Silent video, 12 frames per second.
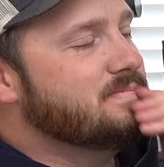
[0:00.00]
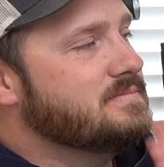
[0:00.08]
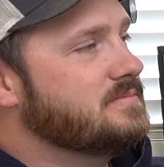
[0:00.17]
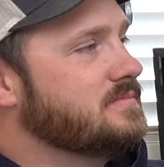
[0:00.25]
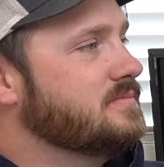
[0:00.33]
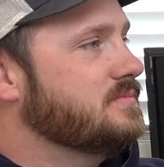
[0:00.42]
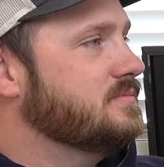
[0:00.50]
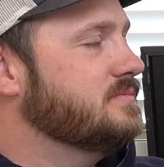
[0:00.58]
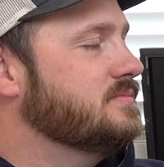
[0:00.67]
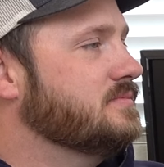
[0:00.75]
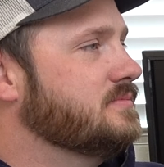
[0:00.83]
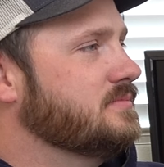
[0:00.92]

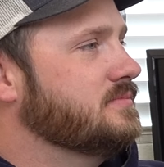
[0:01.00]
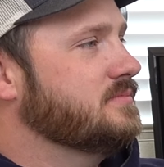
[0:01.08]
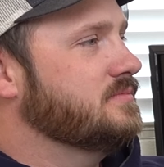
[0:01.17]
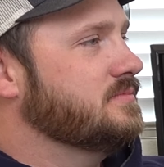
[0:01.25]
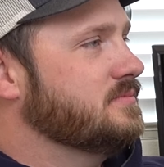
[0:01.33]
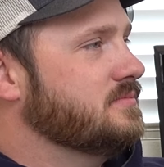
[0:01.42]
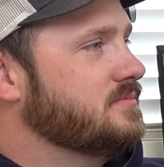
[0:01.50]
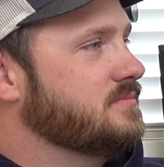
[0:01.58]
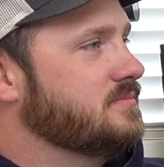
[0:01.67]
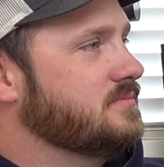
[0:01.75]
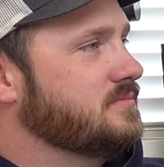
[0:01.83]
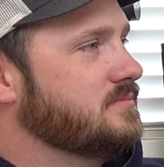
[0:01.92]

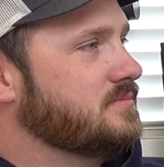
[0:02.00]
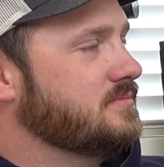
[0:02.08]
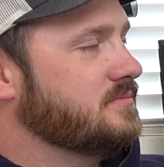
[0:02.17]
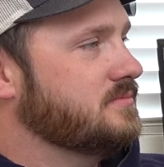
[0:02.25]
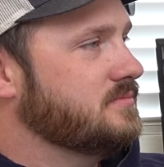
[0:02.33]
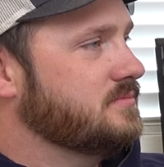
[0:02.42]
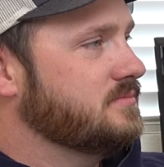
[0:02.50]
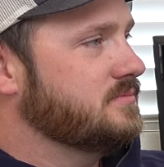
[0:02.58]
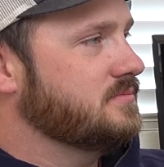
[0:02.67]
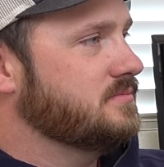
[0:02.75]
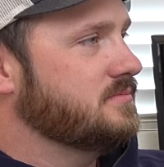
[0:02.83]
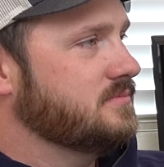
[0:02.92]

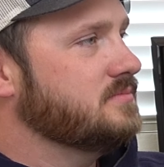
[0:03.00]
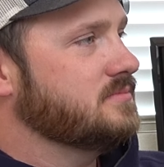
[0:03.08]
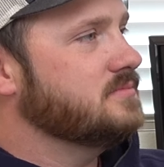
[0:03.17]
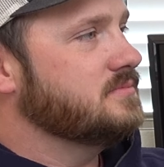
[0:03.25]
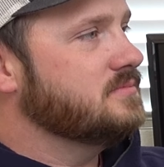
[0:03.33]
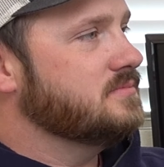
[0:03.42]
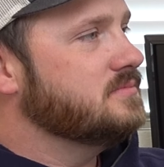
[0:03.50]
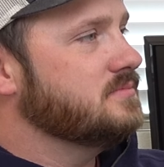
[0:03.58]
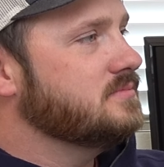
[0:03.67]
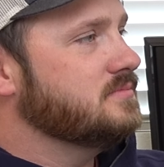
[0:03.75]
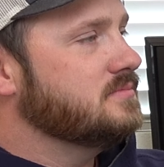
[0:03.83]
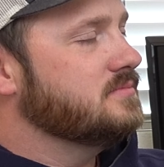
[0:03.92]

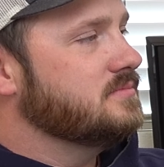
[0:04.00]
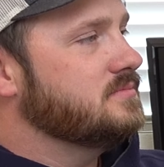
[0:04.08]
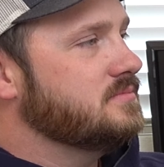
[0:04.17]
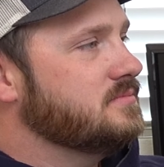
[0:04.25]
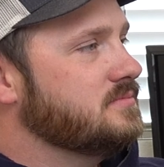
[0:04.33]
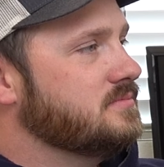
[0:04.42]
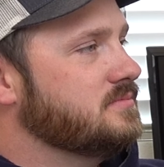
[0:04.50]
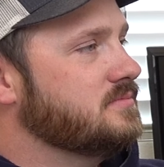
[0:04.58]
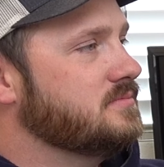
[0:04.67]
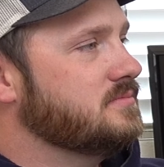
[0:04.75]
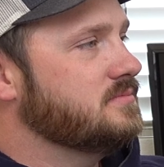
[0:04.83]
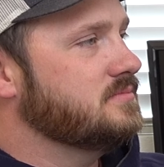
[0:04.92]

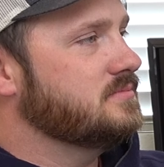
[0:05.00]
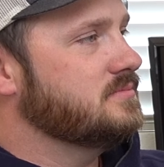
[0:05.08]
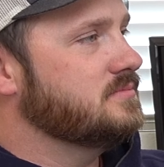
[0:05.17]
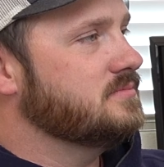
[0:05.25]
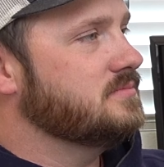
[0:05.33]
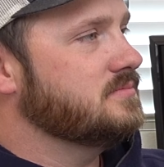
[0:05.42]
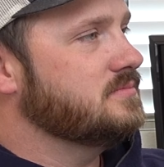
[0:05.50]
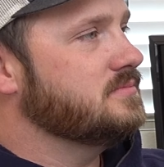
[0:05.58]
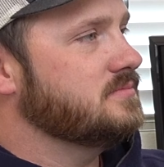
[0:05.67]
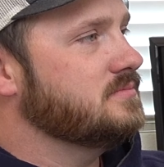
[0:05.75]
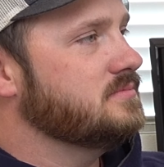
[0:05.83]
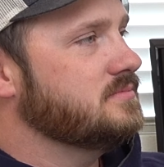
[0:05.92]

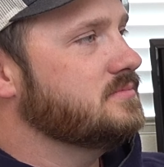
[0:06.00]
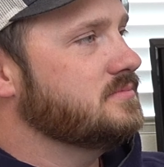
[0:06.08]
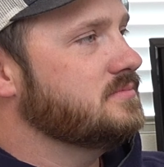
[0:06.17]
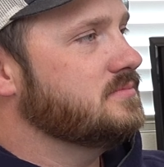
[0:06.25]
(not speaking)